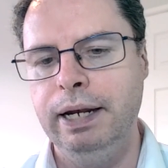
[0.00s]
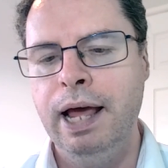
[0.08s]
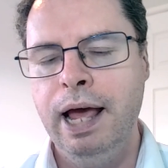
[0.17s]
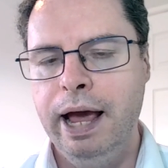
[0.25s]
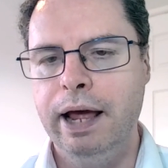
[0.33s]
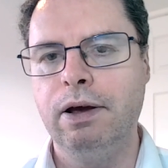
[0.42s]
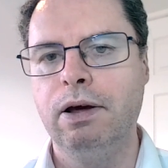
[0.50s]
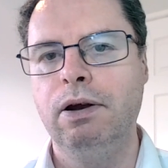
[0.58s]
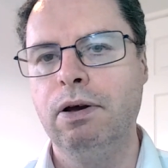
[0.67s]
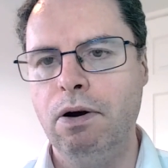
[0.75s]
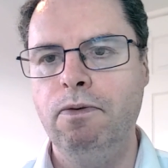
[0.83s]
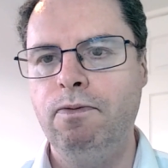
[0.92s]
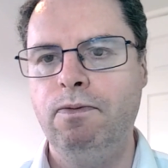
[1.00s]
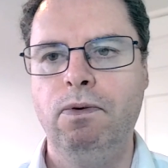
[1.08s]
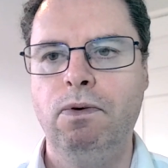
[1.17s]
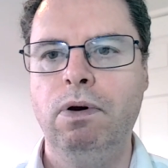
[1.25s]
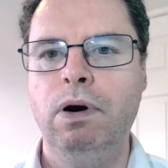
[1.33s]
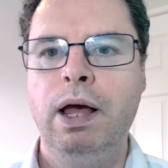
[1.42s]
and I'm going to go for
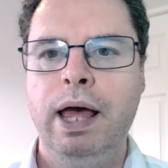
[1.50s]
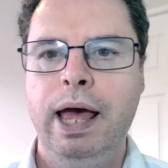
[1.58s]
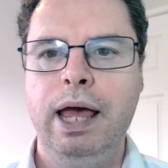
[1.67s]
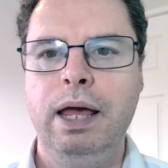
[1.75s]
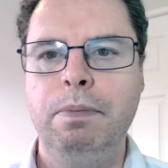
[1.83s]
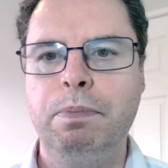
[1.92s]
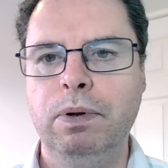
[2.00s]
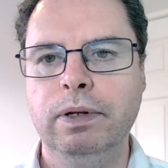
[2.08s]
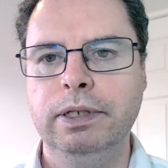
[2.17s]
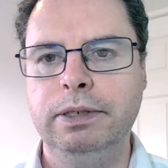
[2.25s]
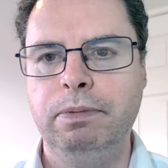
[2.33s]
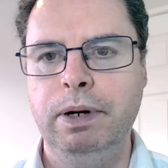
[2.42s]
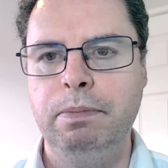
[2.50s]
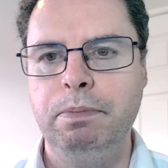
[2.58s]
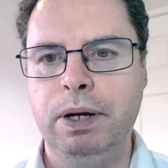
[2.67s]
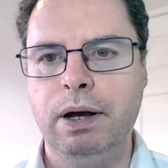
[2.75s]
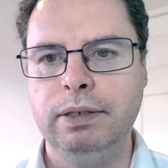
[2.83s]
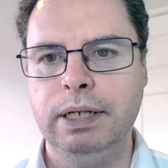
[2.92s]
a Bulls win
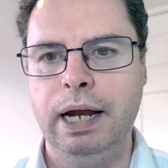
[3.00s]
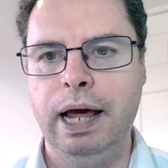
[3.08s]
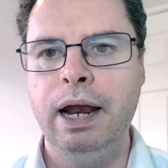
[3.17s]
because of that.